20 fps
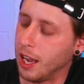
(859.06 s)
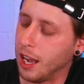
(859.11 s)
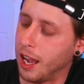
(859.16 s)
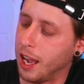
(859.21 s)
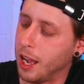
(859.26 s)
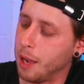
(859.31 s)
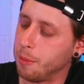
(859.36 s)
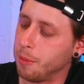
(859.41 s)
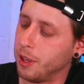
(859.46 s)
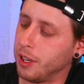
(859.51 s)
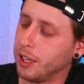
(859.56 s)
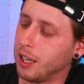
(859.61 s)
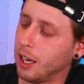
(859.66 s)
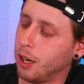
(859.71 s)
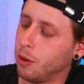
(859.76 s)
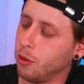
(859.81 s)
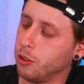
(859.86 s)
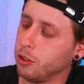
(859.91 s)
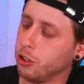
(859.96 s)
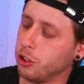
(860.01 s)
Um,
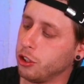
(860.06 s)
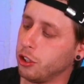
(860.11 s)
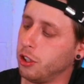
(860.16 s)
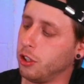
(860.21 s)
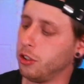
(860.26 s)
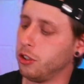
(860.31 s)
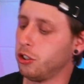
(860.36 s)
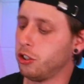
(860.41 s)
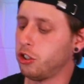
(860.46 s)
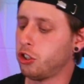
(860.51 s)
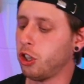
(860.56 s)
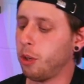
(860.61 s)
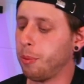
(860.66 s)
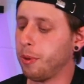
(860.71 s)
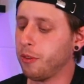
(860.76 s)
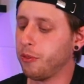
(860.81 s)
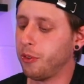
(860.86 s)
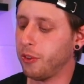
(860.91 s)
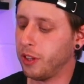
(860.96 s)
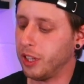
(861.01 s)
now,
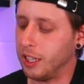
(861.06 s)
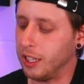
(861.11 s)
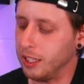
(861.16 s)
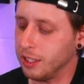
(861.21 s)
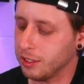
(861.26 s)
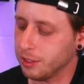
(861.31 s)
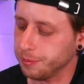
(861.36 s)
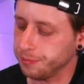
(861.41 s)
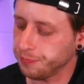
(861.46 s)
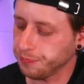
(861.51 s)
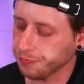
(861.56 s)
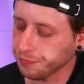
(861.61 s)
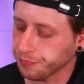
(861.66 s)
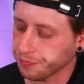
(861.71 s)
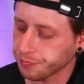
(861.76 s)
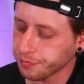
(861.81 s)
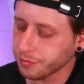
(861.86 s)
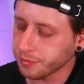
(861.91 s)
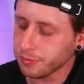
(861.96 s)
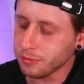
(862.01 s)
shopping for these,
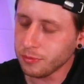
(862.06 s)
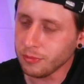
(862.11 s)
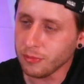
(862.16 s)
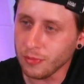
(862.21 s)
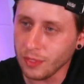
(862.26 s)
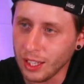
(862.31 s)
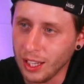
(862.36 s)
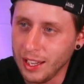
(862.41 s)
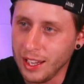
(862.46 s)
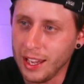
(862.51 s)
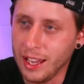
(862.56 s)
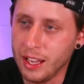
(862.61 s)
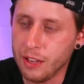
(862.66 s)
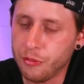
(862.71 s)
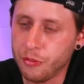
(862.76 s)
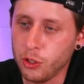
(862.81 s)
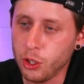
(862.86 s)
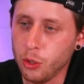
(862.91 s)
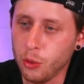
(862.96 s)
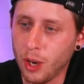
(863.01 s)

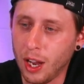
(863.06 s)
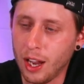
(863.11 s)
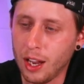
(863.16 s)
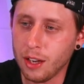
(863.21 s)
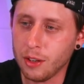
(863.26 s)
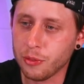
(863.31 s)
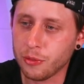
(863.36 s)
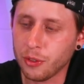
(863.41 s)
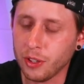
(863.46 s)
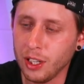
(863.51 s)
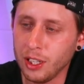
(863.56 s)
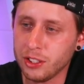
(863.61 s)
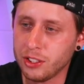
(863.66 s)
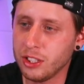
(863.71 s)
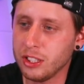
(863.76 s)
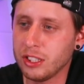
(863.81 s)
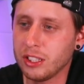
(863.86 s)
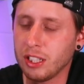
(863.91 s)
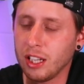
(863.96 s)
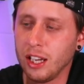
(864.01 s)
if you have, let's
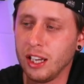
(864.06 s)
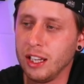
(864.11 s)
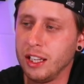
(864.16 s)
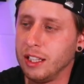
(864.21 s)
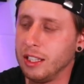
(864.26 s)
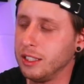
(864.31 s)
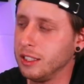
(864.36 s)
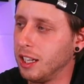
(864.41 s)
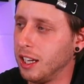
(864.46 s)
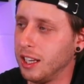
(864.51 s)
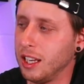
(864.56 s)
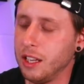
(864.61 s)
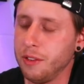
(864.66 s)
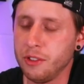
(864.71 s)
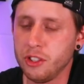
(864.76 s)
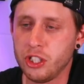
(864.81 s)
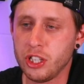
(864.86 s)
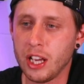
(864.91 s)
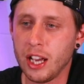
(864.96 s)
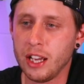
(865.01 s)
just say, an
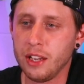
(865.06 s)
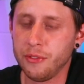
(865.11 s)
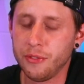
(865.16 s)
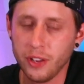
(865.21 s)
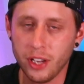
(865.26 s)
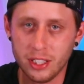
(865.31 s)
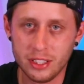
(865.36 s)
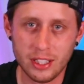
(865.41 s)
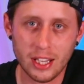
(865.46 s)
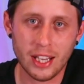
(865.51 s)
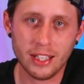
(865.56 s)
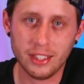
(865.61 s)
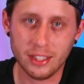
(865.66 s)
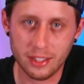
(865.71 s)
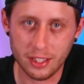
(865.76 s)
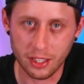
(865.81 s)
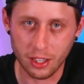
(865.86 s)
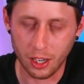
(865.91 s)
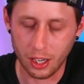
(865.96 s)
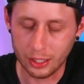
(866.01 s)
EVGA 3080
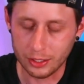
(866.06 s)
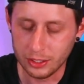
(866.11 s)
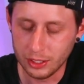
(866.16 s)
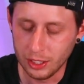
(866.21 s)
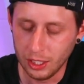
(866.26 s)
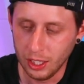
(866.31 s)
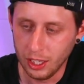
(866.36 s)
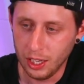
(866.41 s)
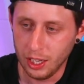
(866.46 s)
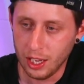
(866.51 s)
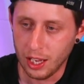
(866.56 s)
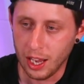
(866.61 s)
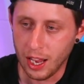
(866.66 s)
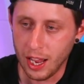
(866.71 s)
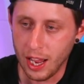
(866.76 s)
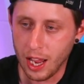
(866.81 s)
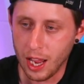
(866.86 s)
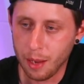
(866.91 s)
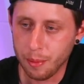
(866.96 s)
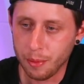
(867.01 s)
Ti,
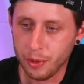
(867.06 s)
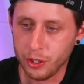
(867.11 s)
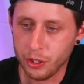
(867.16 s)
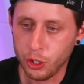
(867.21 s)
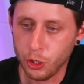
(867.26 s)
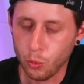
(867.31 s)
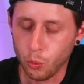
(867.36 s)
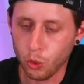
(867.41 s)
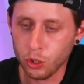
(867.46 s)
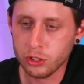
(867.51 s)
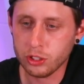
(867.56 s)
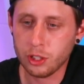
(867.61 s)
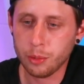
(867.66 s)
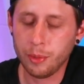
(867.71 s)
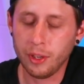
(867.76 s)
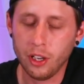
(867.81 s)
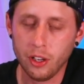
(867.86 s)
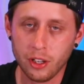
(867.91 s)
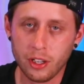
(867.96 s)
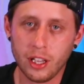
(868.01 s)
um, you want to
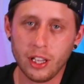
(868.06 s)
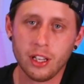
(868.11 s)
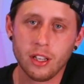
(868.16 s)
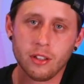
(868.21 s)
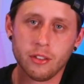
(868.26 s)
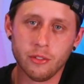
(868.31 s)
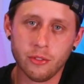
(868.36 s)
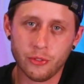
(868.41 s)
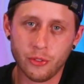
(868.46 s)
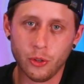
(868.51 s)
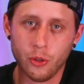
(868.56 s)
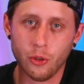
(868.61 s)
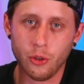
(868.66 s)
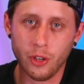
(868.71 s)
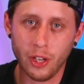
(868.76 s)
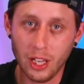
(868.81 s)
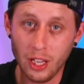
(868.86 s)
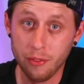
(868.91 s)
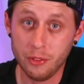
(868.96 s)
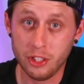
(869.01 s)
be looking
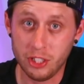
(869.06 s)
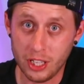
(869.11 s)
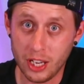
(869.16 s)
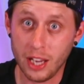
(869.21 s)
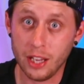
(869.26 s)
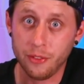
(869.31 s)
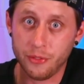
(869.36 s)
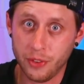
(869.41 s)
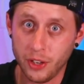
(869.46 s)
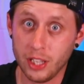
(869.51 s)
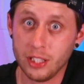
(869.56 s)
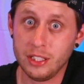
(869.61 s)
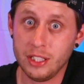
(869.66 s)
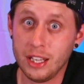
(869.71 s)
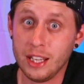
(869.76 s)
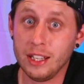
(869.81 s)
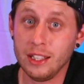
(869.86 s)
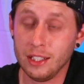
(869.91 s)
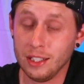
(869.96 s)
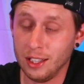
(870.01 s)
for EVGA
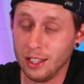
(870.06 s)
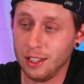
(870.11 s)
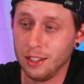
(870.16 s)
30,